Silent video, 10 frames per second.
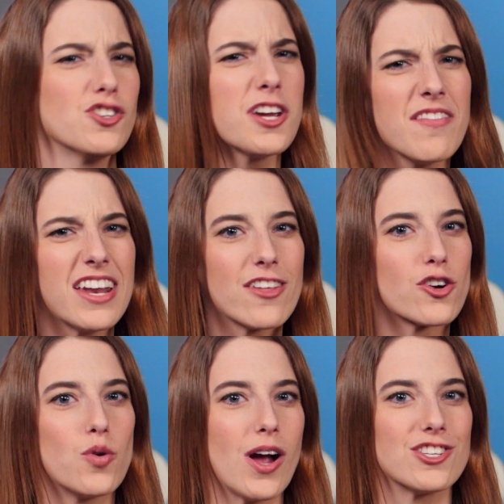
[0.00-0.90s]
So do you have any other
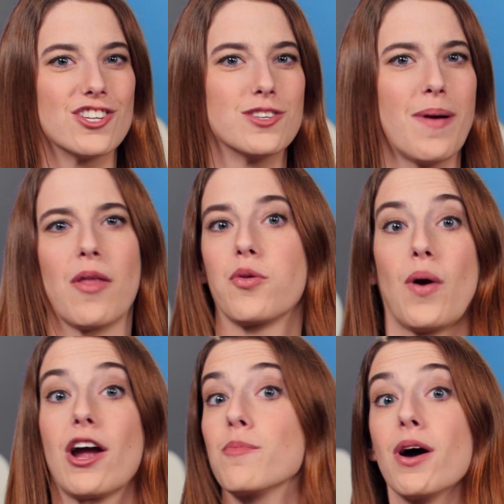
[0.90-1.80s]
questions about the
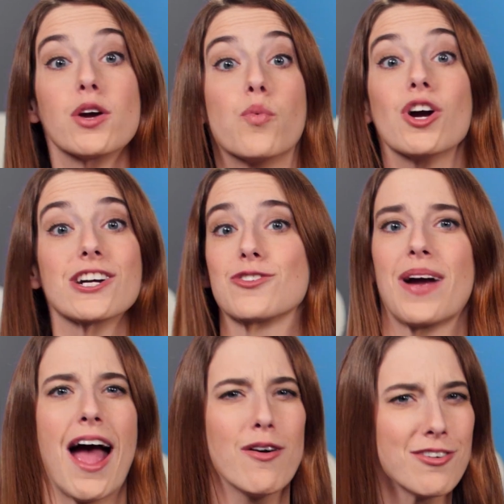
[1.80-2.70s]
way our body works or
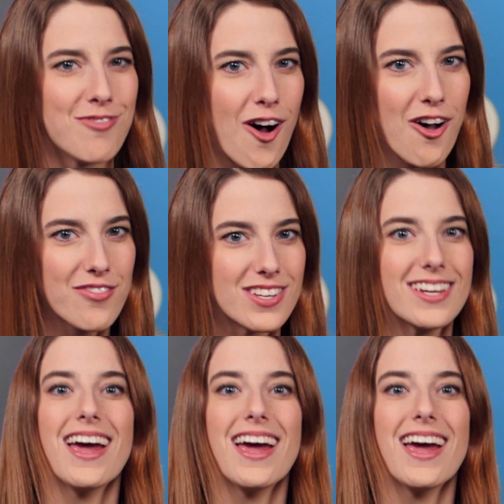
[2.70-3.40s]
how it evolved?